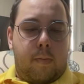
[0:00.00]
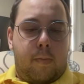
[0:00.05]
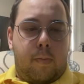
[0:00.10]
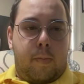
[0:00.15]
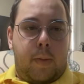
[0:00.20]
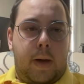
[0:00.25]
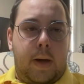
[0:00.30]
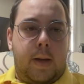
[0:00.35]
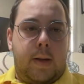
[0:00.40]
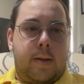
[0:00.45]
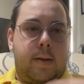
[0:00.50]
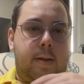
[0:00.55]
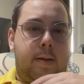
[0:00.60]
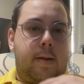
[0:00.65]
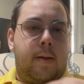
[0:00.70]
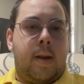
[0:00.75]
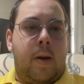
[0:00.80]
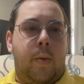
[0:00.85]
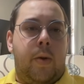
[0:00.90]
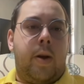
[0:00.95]
Paste,
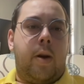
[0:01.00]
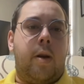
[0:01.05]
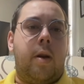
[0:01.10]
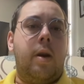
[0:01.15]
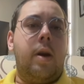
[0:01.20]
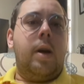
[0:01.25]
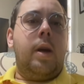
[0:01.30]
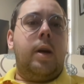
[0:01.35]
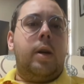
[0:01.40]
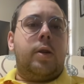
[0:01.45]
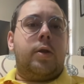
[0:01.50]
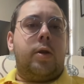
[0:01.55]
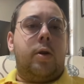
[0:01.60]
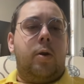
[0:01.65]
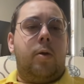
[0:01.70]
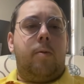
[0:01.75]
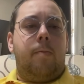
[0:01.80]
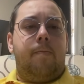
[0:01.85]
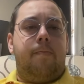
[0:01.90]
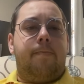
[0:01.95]
there we are.
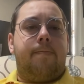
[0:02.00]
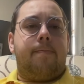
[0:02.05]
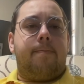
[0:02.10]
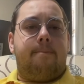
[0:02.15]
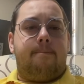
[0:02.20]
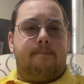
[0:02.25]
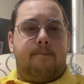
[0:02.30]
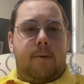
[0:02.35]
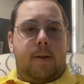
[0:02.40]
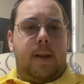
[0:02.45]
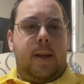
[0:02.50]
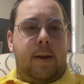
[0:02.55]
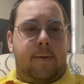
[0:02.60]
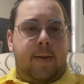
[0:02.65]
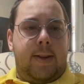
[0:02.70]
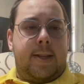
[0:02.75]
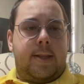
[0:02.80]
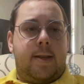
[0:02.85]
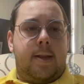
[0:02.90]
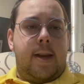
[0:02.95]
So if
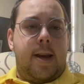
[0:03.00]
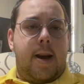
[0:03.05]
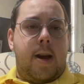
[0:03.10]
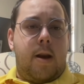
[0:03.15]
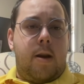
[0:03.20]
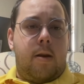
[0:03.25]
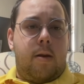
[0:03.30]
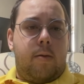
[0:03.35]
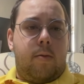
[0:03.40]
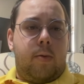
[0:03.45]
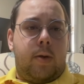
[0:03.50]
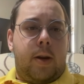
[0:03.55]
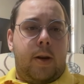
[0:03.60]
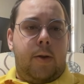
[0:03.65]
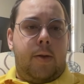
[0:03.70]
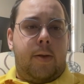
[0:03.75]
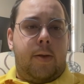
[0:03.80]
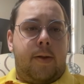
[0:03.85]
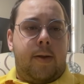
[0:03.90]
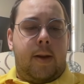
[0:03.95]
it's there, we're gonna do
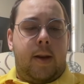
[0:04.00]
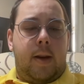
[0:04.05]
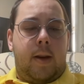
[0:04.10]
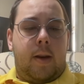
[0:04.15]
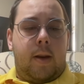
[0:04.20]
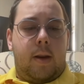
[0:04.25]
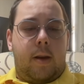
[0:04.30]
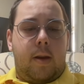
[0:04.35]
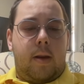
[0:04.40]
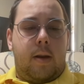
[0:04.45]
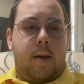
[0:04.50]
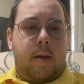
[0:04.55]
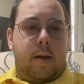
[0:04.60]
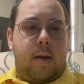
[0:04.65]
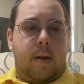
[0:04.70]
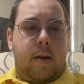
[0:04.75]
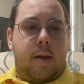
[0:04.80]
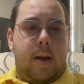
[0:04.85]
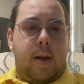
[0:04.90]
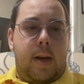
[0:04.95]
the thing.
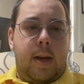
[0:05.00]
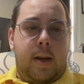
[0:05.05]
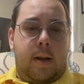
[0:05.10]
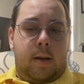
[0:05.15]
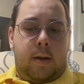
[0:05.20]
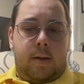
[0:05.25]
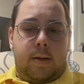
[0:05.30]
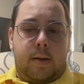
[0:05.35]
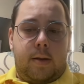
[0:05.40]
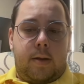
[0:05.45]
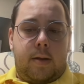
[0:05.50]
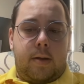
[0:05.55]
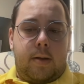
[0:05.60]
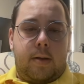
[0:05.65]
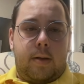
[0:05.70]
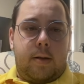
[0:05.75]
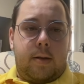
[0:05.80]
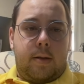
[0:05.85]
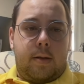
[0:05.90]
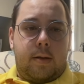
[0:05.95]

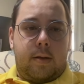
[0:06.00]
Else,